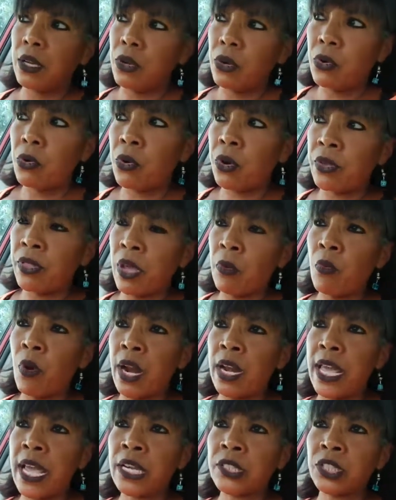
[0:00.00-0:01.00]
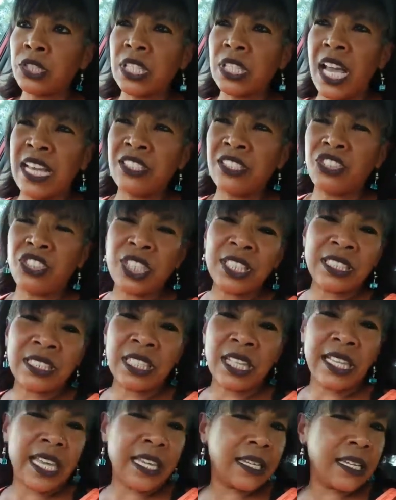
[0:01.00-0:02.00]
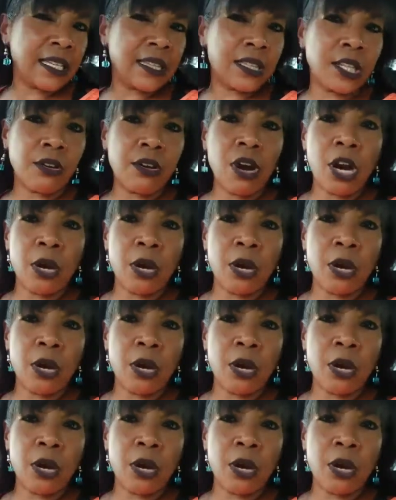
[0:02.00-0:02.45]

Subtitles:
or they want to exercise just till they get their